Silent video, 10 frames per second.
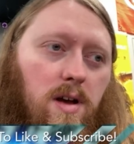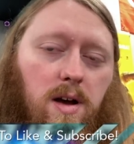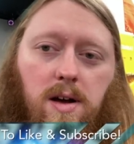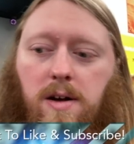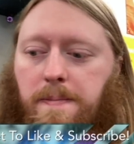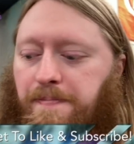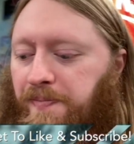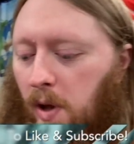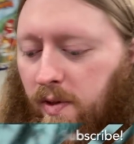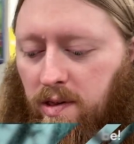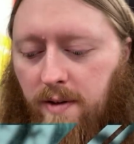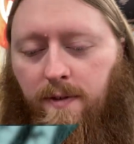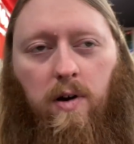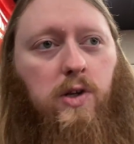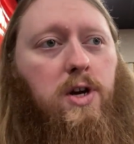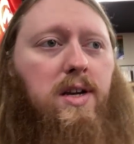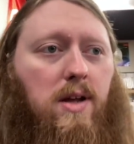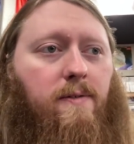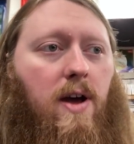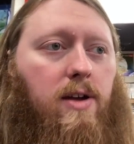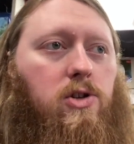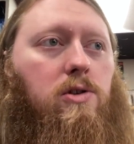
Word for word: Um, this is the first chance I've had